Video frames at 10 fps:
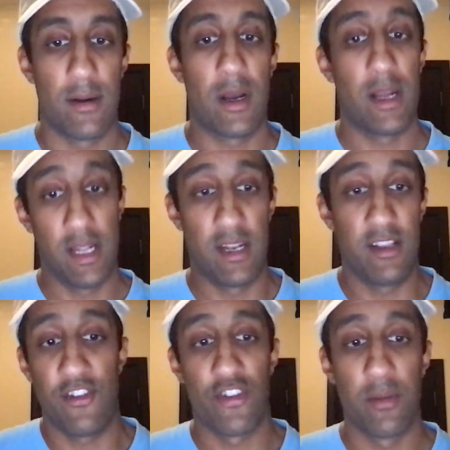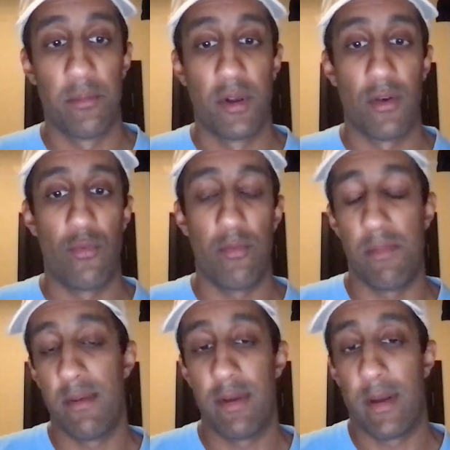In addition,
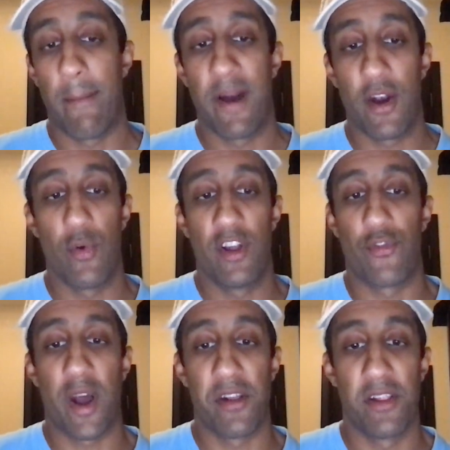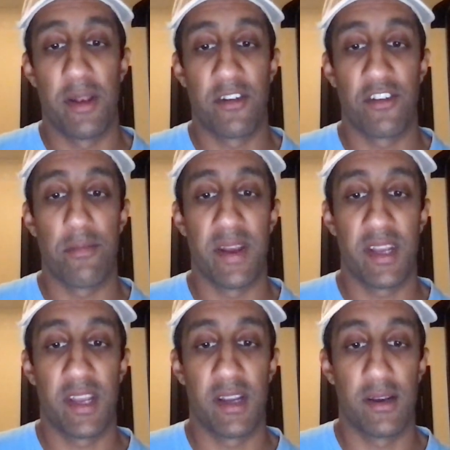maybe a better way is rather than just
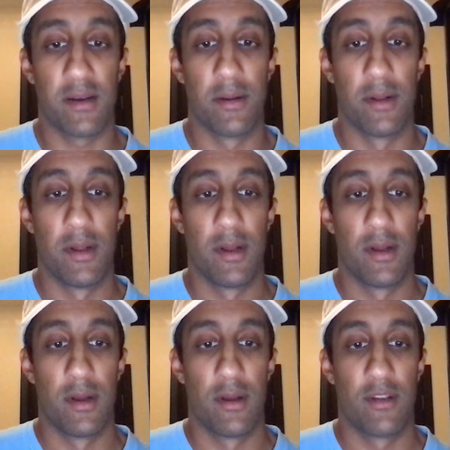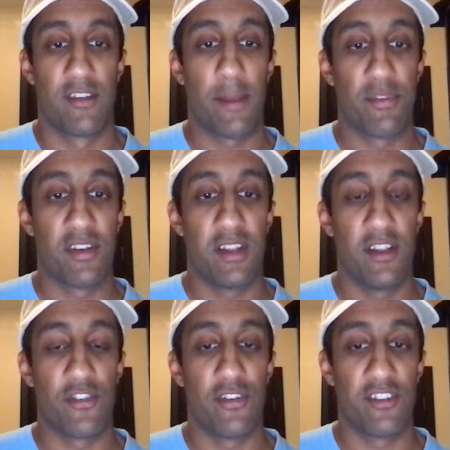making
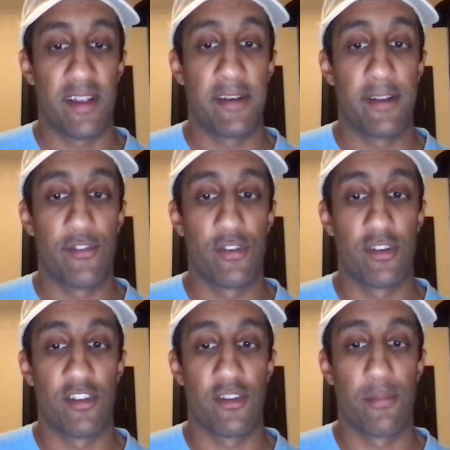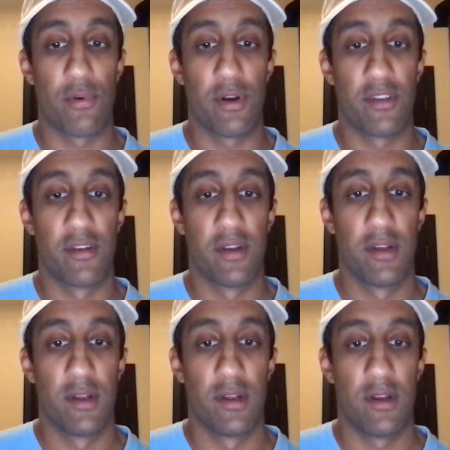subsidies or incentives to support
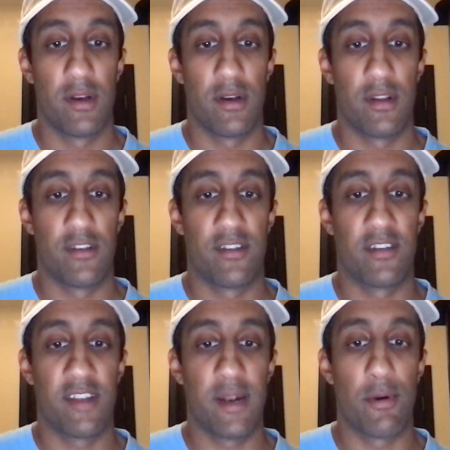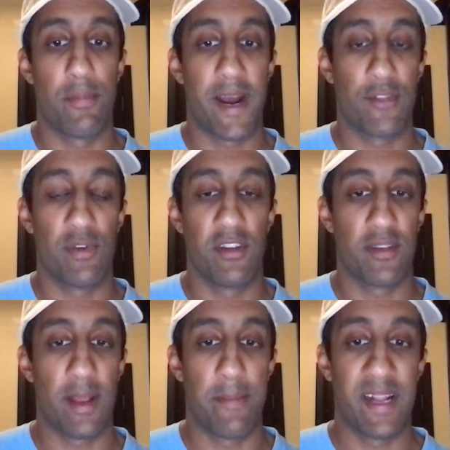sustainable pathways
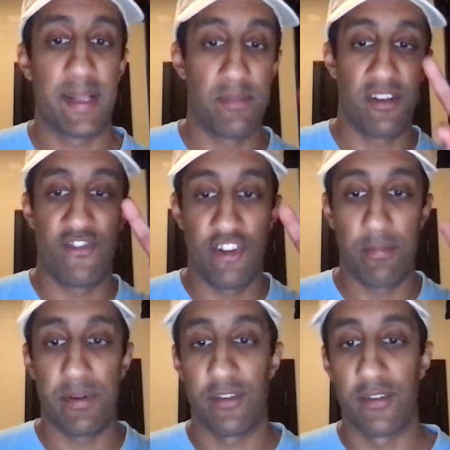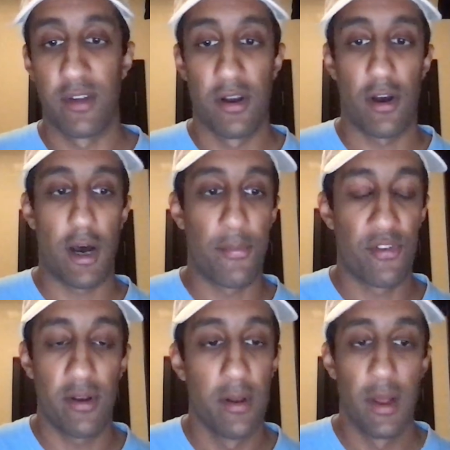and make them the cheapest
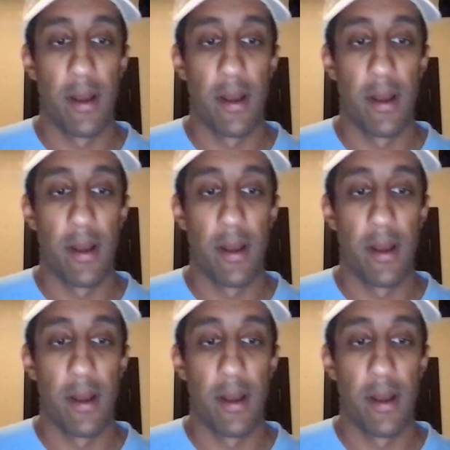option.